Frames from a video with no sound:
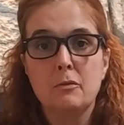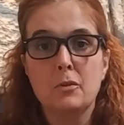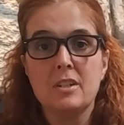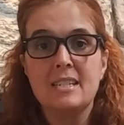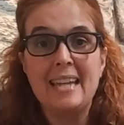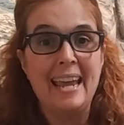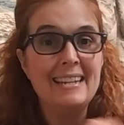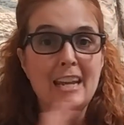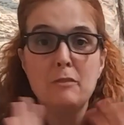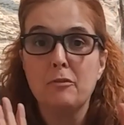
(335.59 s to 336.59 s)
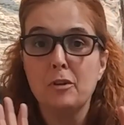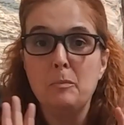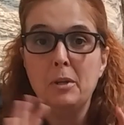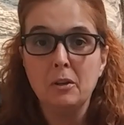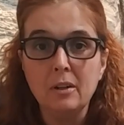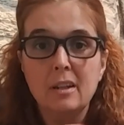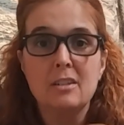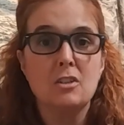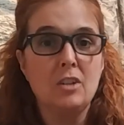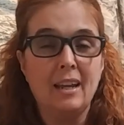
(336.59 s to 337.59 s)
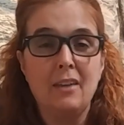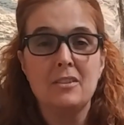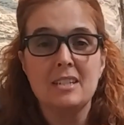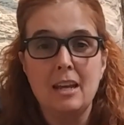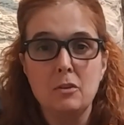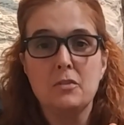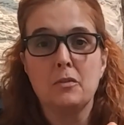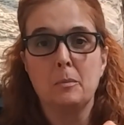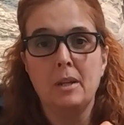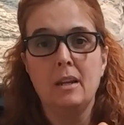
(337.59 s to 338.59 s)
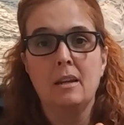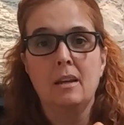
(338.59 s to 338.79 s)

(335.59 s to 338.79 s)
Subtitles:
for this 10-day free period to check out this house for me.